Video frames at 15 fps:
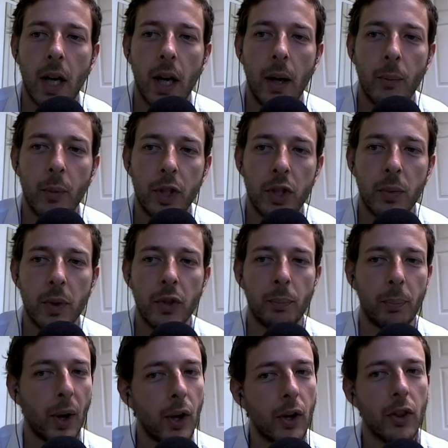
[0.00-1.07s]
which was
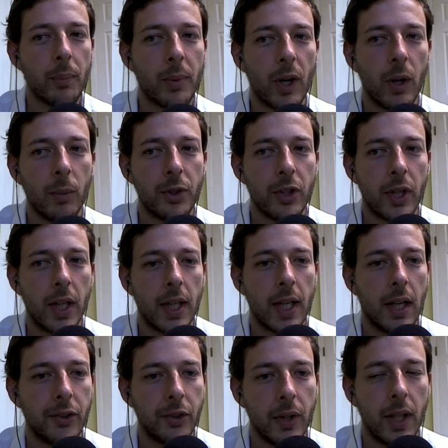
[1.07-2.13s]
part of the problem with trying to
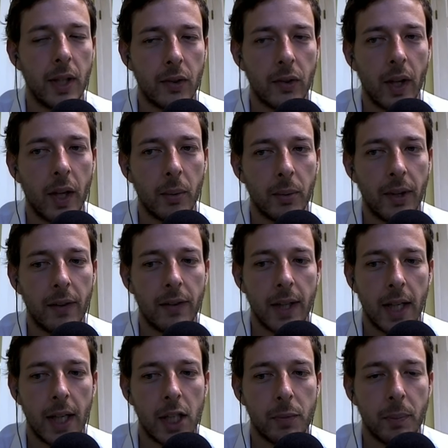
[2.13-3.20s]
castle kingside, was having
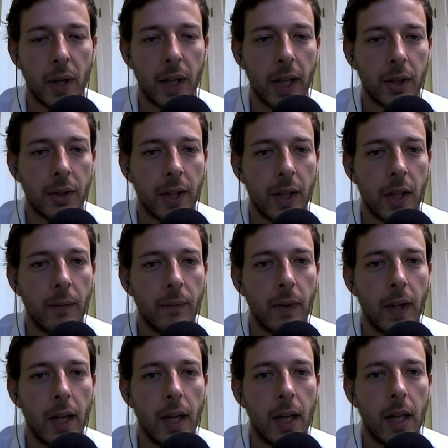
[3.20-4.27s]
that h-pawn out there.
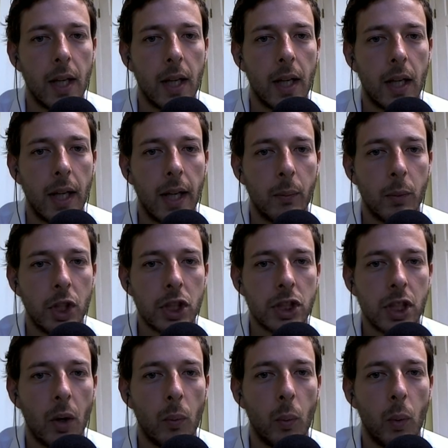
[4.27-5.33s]
And we just
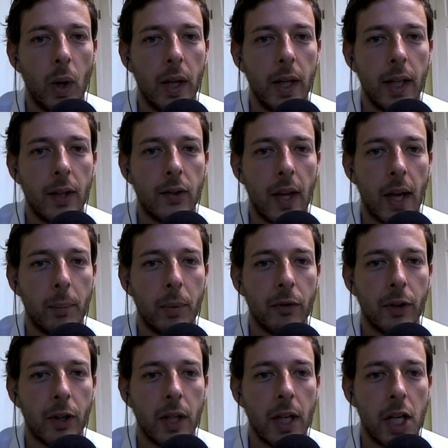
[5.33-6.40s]
saw one example
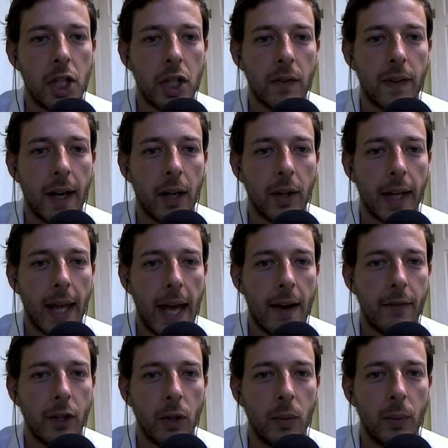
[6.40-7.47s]
variation of how like
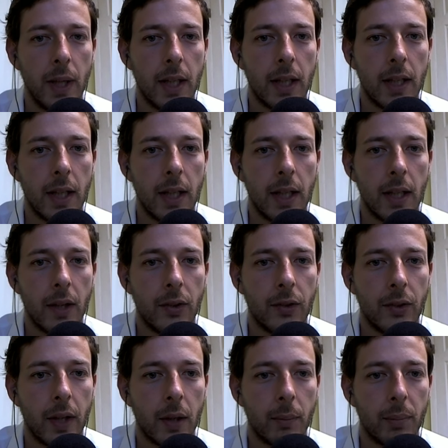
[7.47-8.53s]
having a weakness
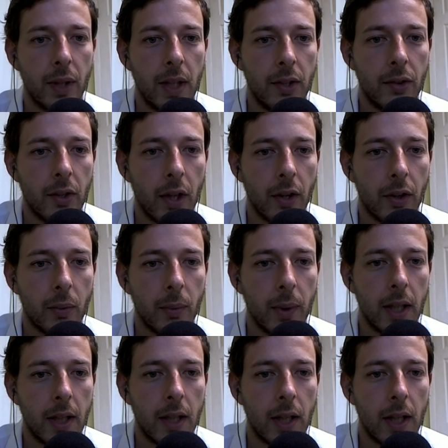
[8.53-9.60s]
like breeds another
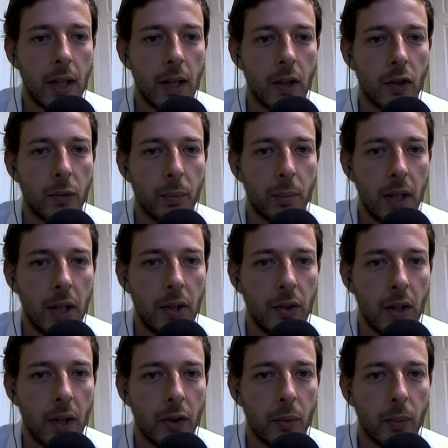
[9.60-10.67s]
weakness,
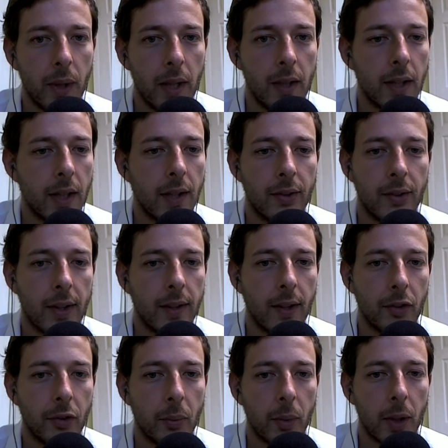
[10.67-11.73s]
and
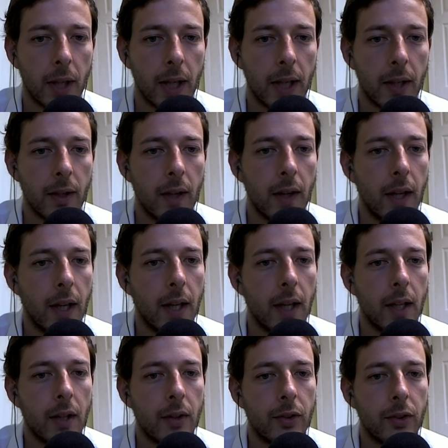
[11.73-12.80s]
doesn't work out.
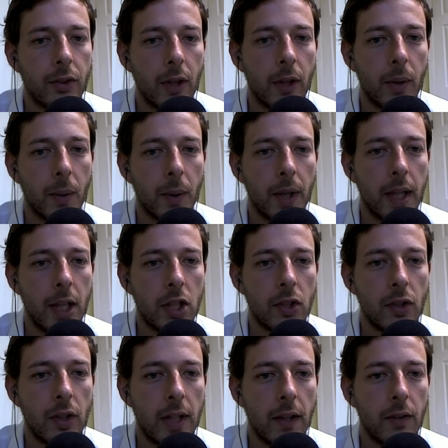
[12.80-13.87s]
So he
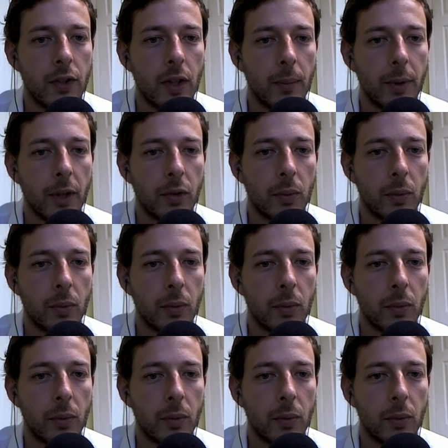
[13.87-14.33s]
just gives up this